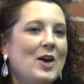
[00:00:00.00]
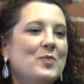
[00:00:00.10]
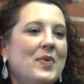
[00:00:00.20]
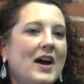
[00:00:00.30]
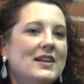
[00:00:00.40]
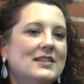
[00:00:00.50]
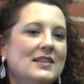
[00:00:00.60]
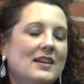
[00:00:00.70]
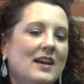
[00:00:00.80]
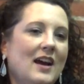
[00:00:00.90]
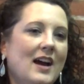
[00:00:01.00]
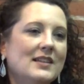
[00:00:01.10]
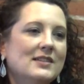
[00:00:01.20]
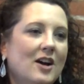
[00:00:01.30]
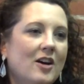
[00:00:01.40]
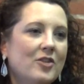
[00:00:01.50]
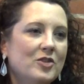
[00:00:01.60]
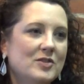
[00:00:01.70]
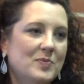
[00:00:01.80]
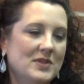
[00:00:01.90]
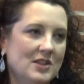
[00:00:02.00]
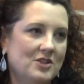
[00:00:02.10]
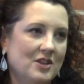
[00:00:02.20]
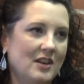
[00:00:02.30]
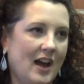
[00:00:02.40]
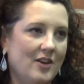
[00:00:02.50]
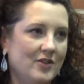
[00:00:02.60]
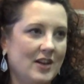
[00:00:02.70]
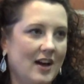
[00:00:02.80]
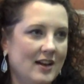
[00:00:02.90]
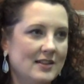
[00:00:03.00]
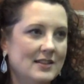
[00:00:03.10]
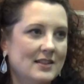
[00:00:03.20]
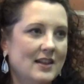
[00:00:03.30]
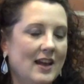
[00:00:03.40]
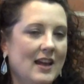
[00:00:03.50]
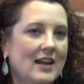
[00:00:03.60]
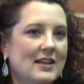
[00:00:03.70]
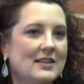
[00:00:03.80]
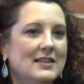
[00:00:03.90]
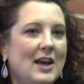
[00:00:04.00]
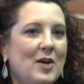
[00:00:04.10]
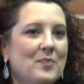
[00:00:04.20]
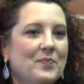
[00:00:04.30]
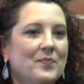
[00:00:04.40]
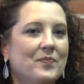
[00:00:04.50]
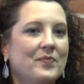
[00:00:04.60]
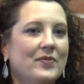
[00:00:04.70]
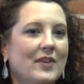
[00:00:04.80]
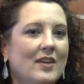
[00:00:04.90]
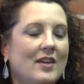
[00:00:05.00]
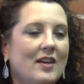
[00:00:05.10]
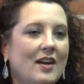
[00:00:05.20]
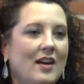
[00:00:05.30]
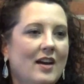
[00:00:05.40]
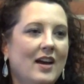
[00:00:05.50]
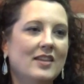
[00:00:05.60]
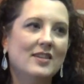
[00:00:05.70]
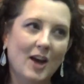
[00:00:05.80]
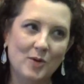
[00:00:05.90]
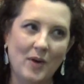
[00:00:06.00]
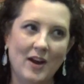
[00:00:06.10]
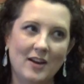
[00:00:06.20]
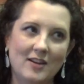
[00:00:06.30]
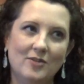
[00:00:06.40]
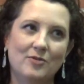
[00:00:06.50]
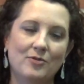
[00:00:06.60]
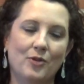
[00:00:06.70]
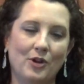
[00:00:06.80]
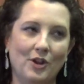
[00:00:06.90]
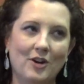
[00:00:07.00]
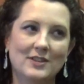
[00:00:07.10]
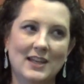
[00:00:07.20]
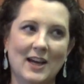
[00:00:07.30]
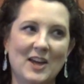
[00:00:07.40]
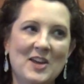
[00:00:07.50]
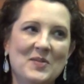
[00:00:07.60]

But I saw this position advertised, and I thought about it for a long time